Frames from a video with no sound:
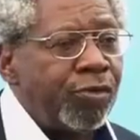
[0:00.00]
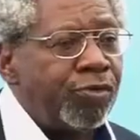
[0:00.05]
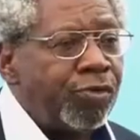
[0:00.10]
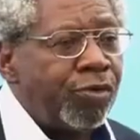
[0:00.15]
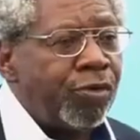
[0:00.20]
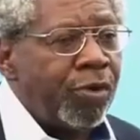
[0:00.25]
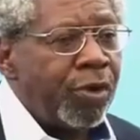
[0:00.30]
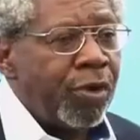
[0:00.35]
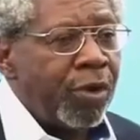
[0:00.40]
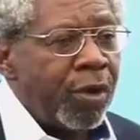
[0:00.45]

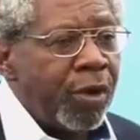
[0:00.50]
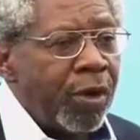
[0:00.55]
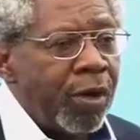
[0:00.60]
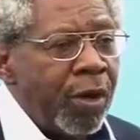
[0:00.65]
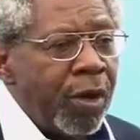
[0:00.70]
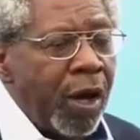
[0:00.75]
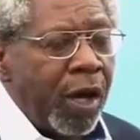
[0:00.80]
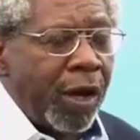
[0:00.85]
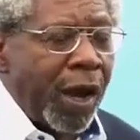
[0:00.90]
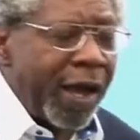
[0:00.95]
this,
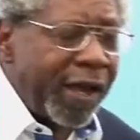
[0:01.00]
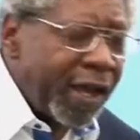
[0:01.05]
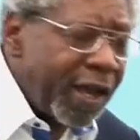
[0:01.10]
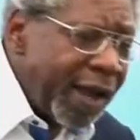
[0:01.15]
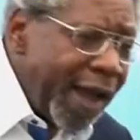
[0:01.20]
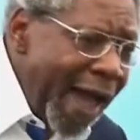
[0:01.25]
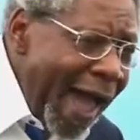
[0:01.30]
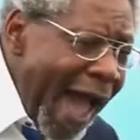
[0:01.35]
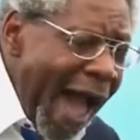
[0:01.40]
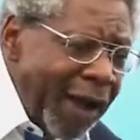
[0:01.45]
and I
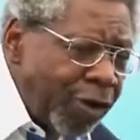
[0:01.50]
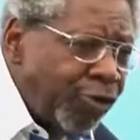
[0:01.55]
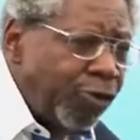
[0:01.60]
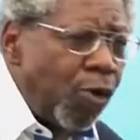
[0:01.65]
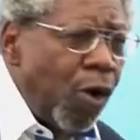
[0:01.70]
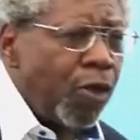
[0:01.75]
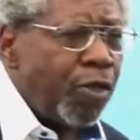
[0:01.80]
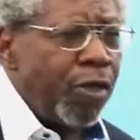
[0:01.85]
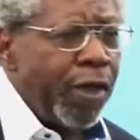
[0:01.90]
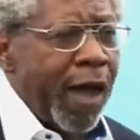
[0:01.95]
can
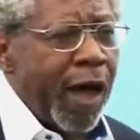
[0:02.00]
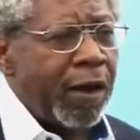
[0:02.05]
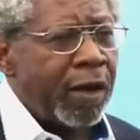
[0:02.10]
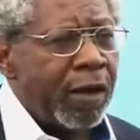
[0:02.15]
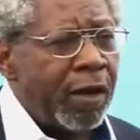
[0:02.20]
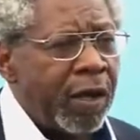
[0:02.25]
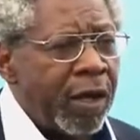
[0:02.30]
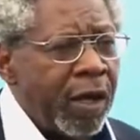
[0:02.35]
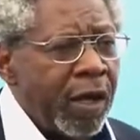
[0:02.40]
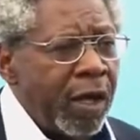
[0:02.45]
act on
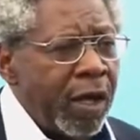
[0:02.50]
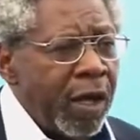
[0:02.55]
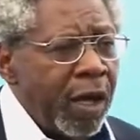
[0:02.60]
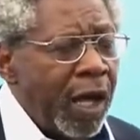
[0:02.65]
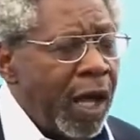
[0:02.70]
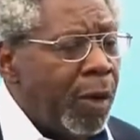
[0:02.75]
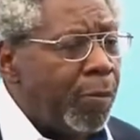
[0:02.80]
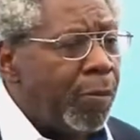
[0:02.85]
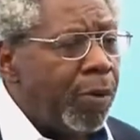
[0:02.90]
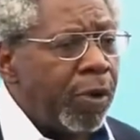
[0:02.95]
that
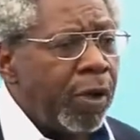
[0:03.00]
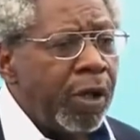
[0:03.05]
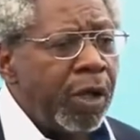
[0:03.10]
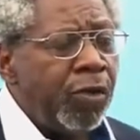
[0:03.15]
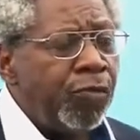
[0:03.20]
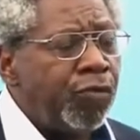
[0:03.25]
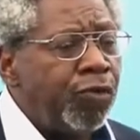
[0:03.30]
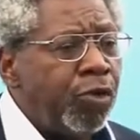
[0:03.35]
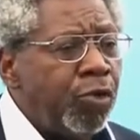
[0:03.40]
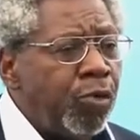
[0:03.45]
and
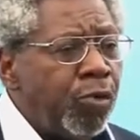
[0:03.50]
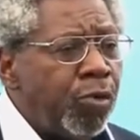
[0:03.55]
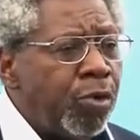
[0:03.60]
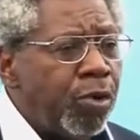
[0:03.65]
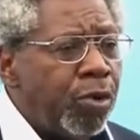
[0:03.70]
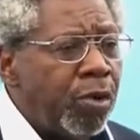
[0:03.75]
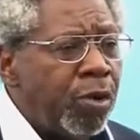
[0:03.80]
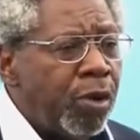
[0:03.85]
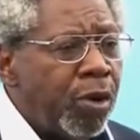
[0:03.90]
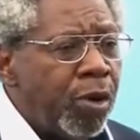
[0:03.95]
believe
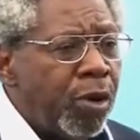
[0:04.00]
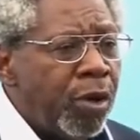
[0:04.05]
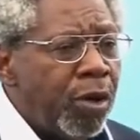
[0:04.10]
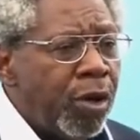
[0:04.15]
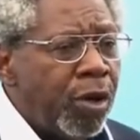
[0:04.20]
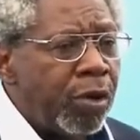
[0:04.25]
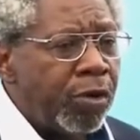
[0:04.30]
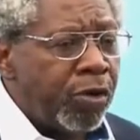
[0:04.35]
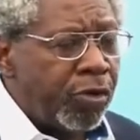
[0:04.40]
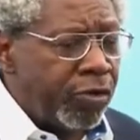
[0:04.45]
you
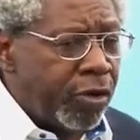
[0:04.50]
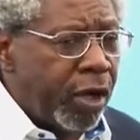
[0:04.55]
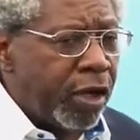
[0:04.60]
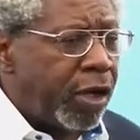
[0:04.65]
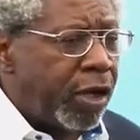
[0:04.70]
to